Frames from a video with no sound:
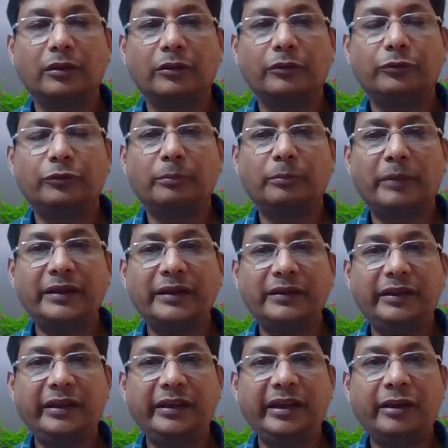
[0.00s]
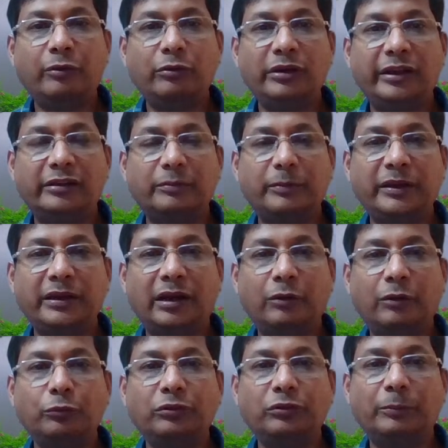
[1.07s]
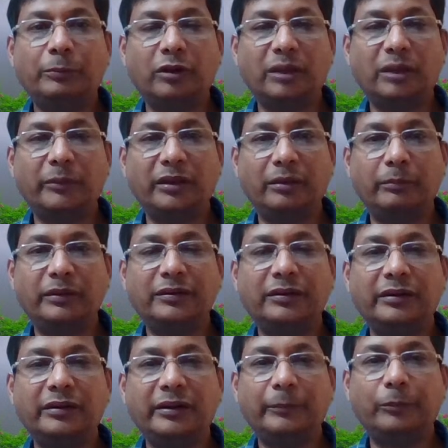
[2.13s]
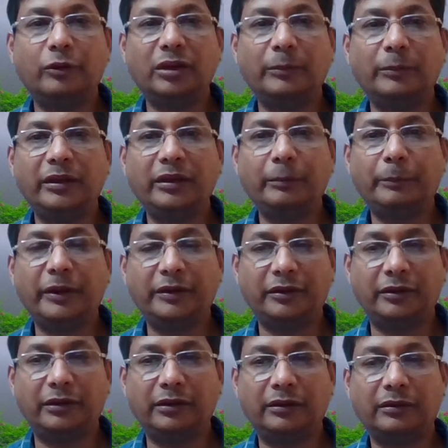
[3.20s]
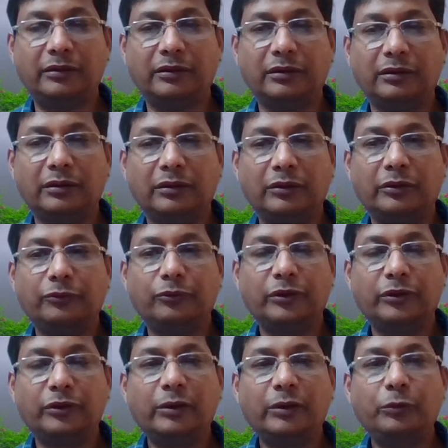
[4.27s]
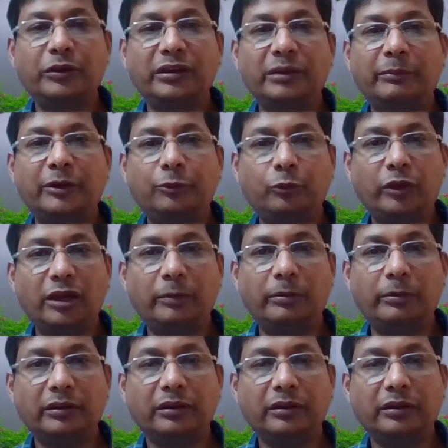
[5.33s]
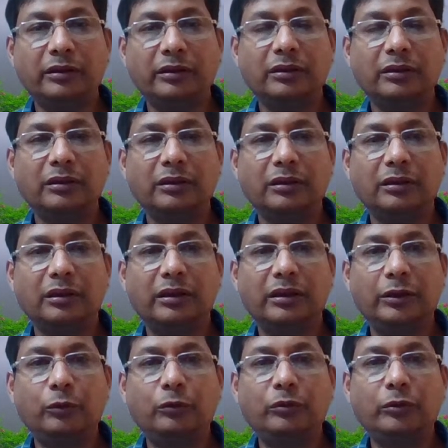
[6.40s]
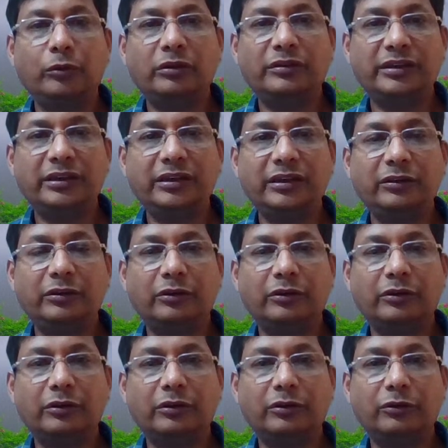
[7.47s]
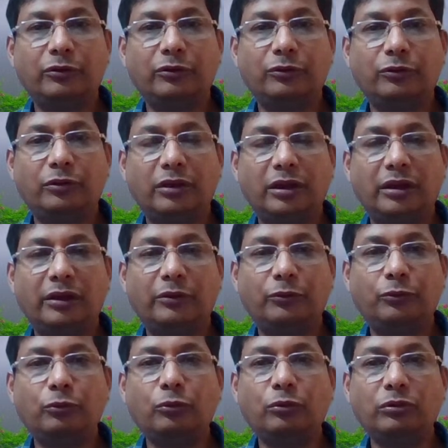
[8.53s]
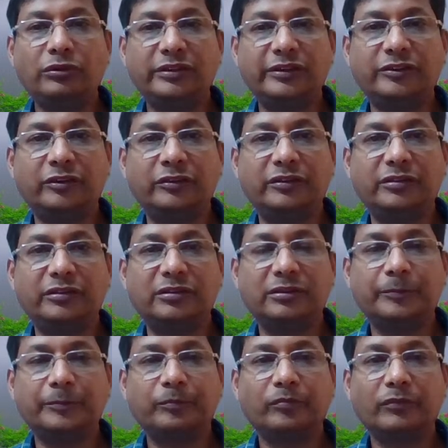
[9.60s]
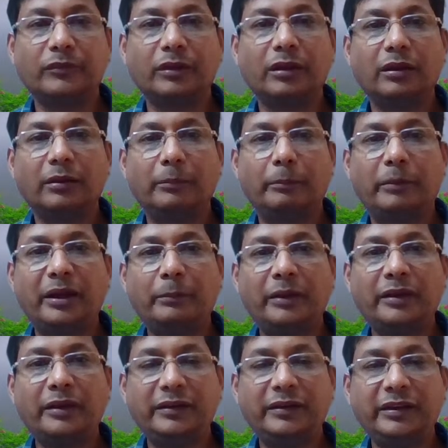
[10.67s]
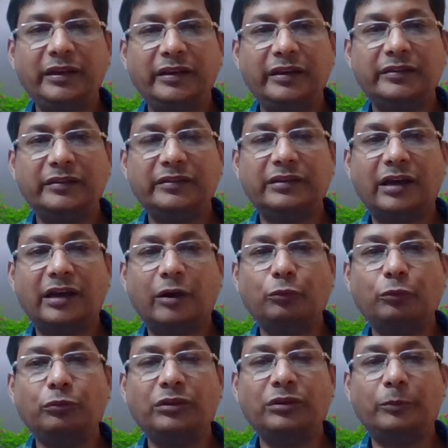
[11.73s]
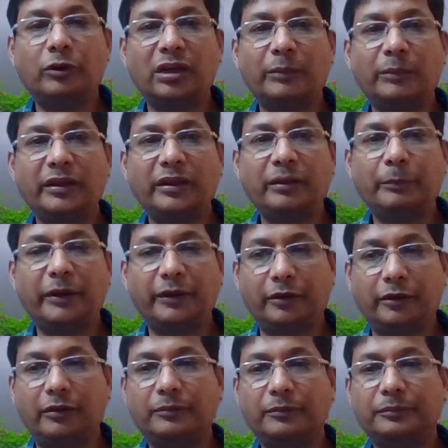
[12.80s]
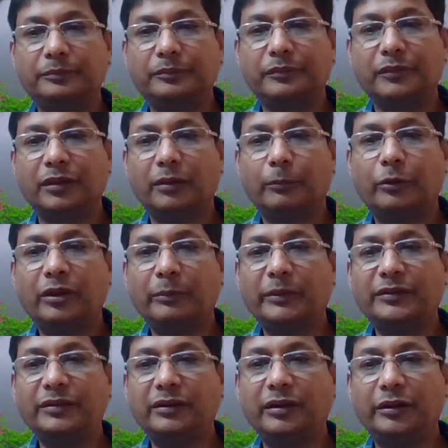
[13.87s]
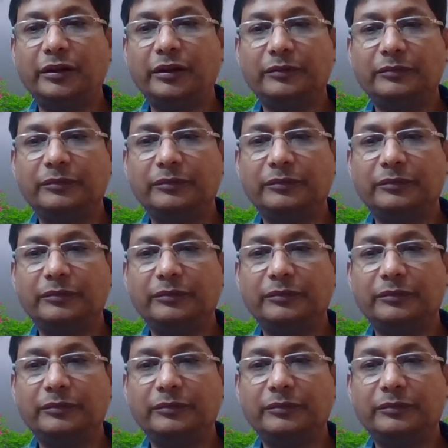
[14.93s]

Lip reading: So my TA will explain how to do the programming, machine learning programming in Python. So in the week number 12, you will see 2 sessions by my TAs how to do the programming in Python for the machine learning.